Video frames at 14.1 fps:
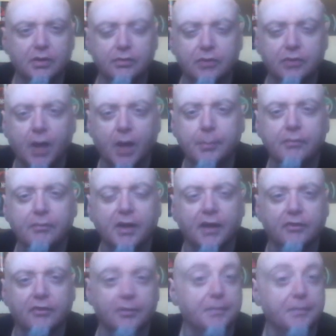a copyright
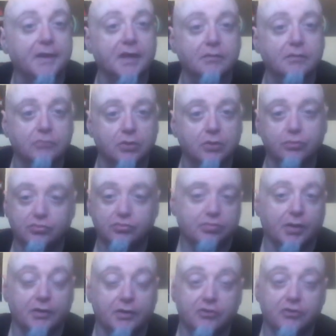on something that you
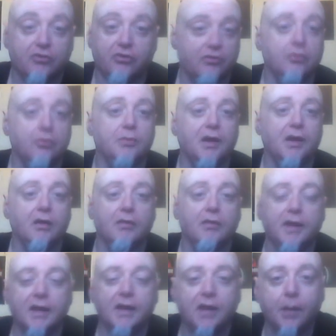probably just assumed they already
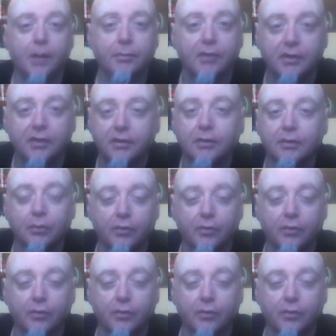had the copyright to,